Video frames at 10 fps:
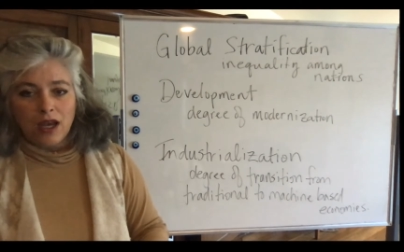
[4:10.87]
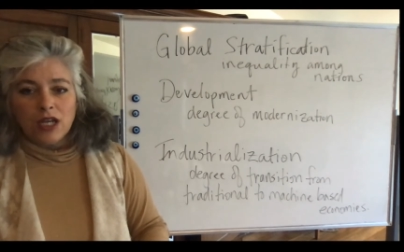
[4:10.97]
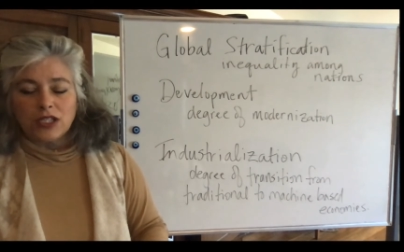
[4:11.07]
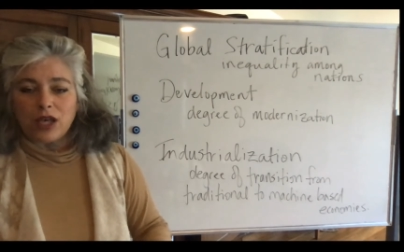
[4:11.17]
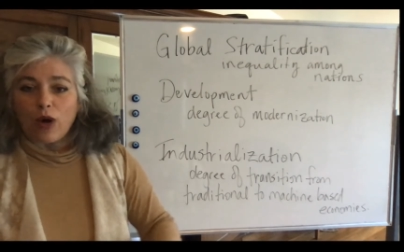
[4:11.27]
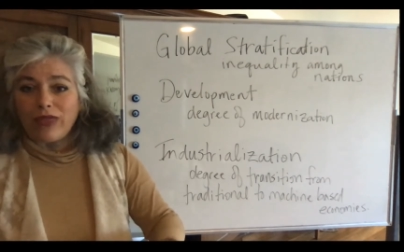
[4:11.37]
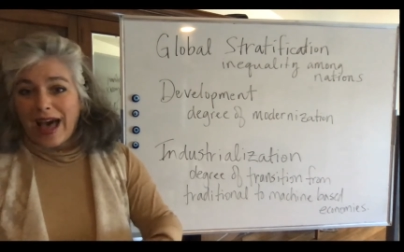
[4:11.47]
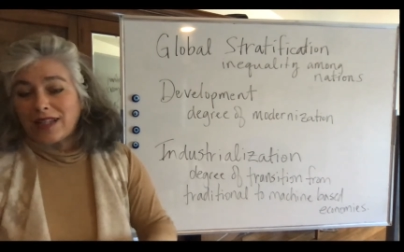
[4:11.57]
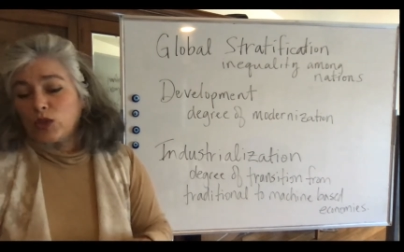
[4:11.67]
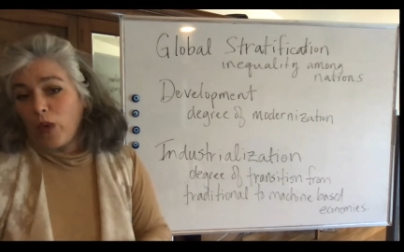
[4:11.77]
So
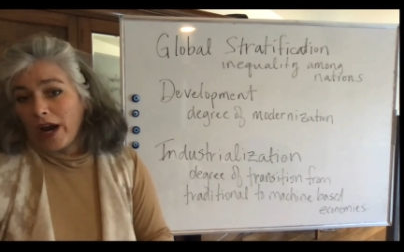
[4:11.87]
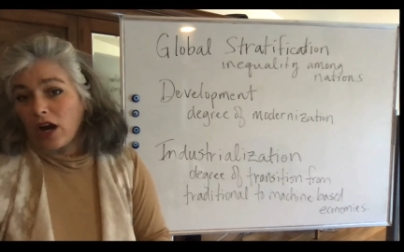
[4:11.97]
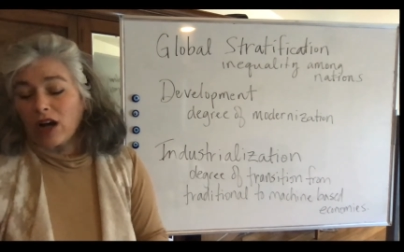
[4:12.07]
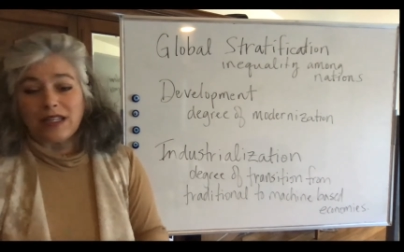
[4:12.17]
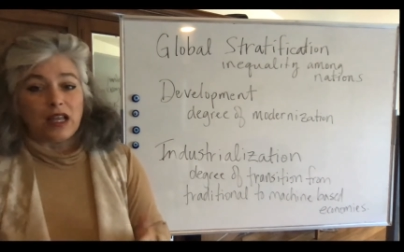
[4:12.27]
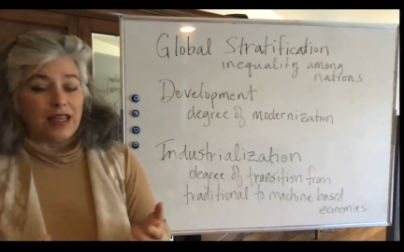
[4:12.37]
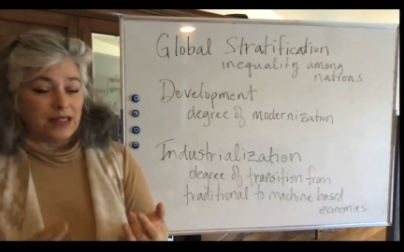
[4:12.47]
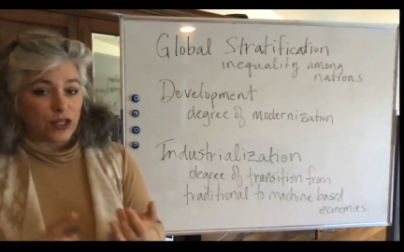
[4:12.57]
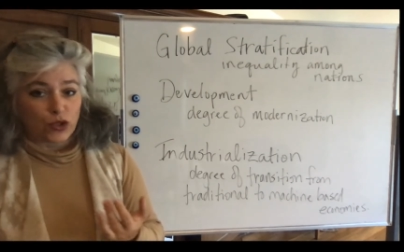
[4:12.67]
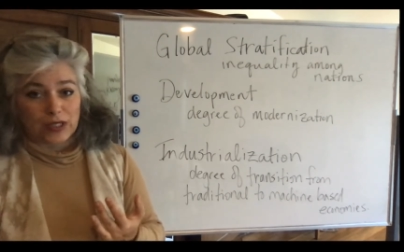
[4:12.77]
that's where
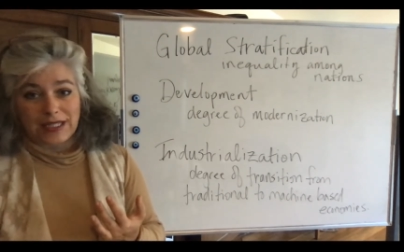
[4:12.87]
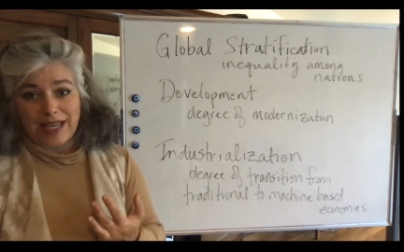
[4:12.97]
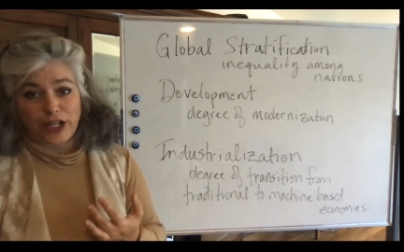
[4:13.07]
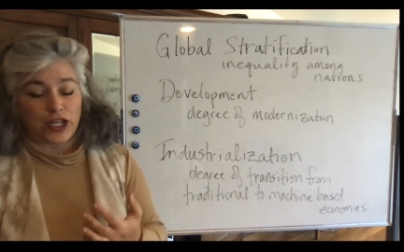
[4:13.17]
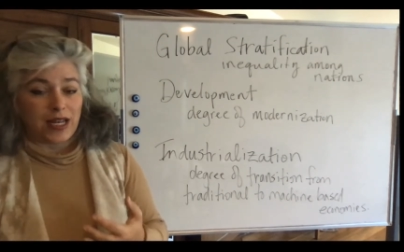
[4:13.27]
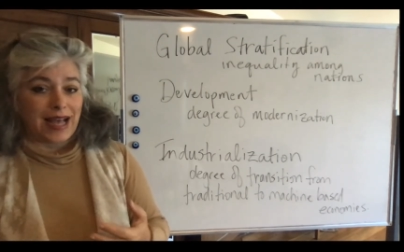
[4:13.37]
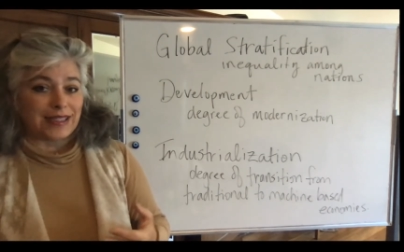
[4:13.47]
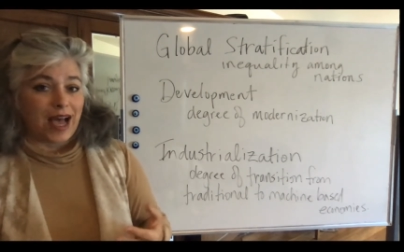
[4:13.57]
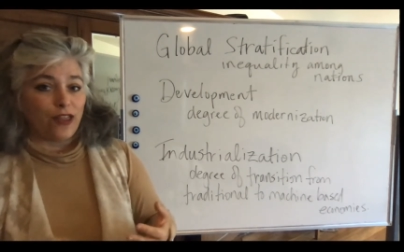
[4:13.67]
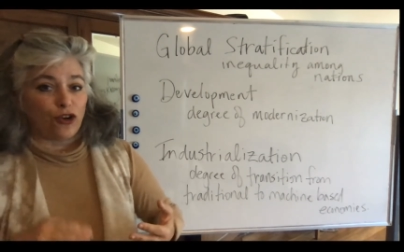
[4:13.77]
industrialization has
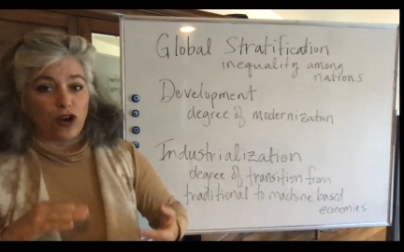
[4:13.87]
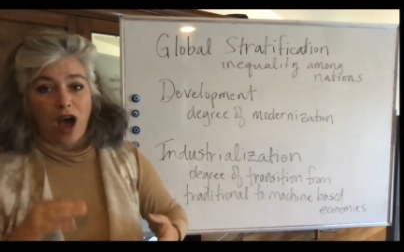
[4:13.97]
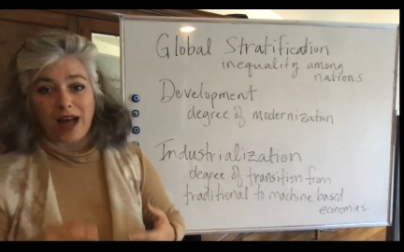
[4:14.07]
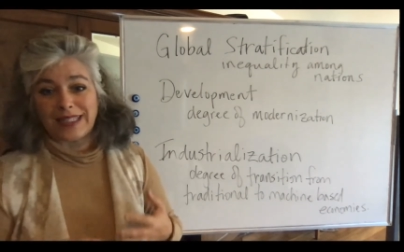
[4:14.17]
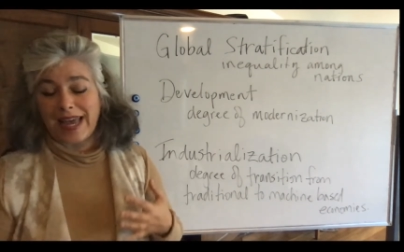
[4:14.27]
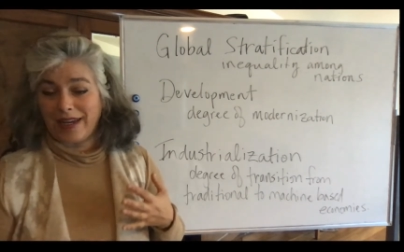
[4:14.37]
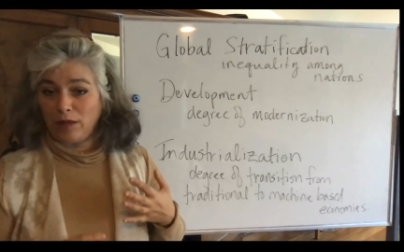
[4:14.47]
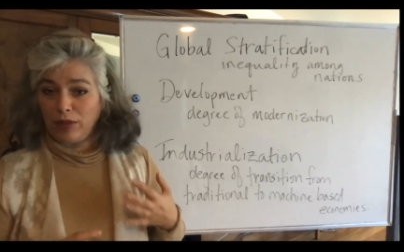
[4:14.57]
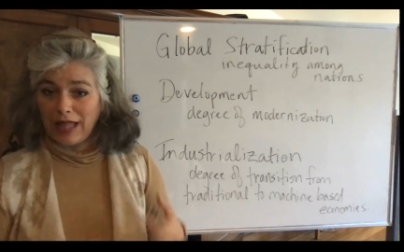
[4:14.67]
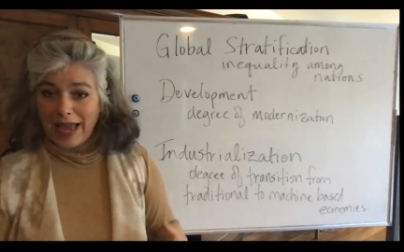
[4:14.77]
either not taken
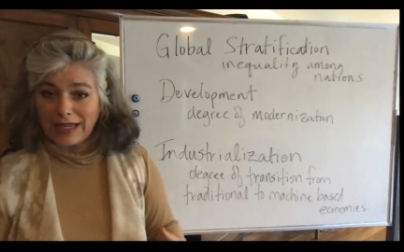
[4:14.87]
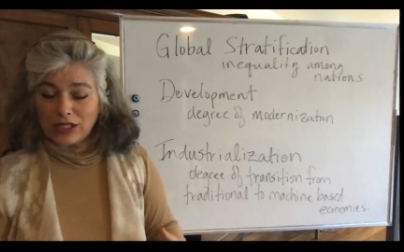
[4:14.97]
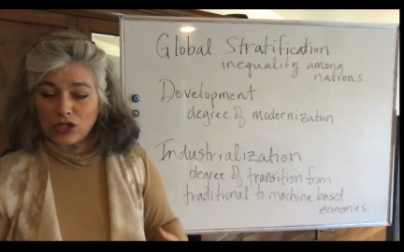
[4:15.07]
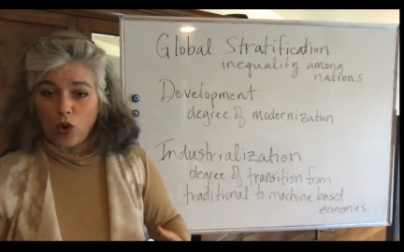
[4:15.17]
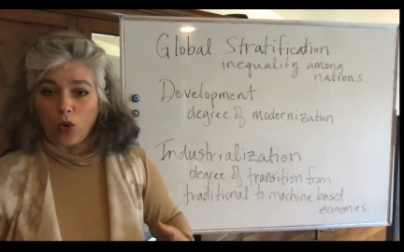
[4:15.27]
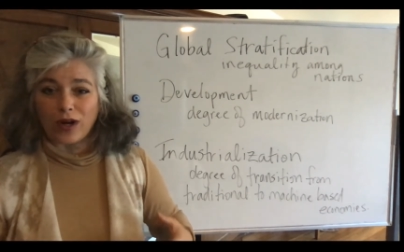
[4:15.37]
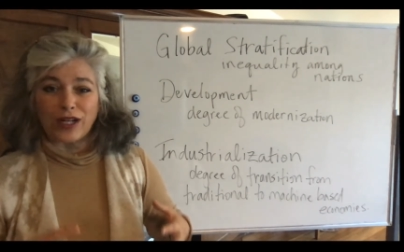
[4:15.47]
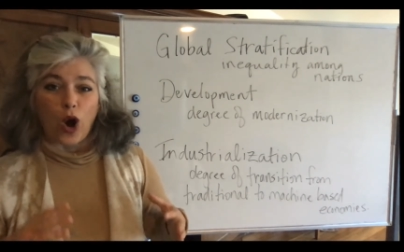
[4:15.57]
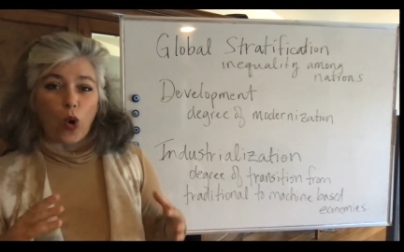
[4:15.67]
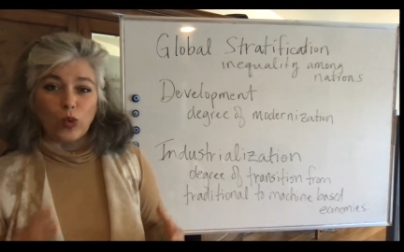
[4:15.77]
place or it
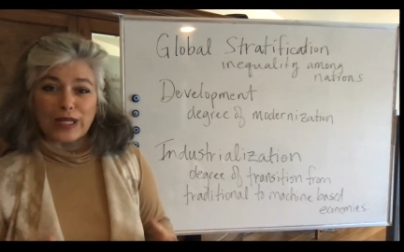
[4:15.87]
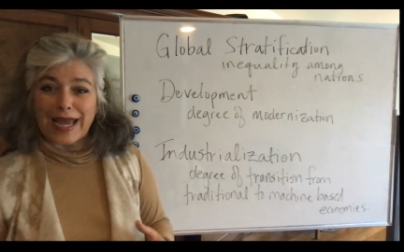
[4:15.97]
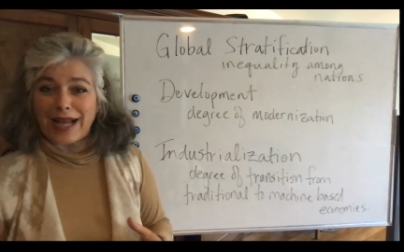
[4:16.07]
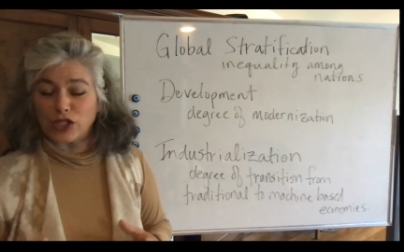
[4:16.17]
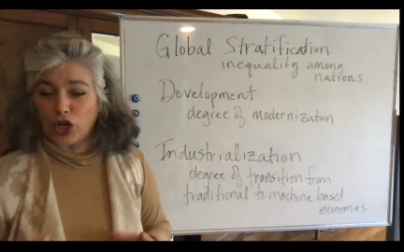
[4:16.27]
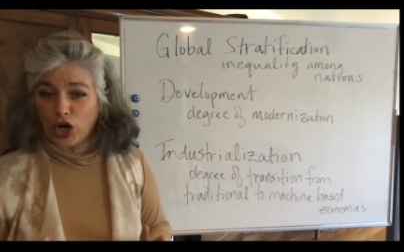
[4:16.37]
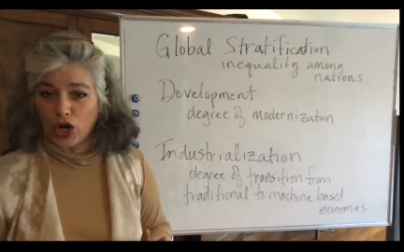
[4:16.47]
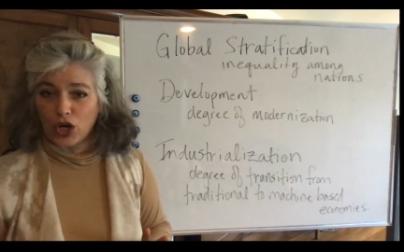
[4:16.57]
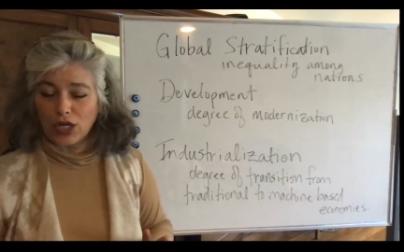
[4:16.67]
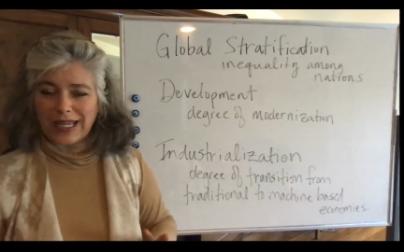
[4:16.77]
only has
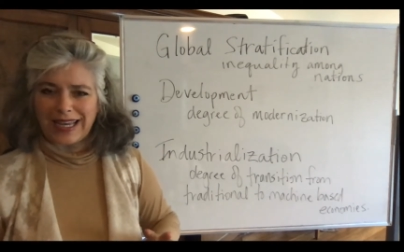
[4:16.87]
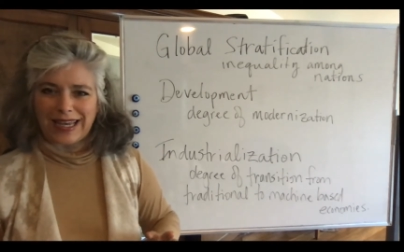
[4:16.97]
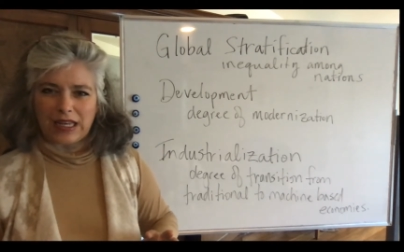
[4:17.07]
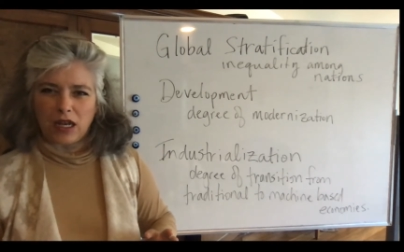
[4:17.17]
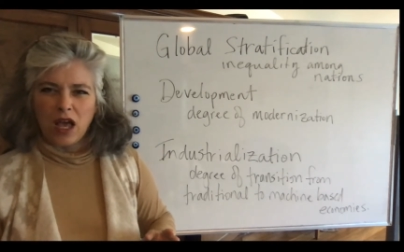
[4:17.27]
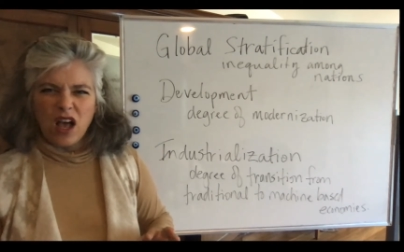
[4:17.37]
occurred in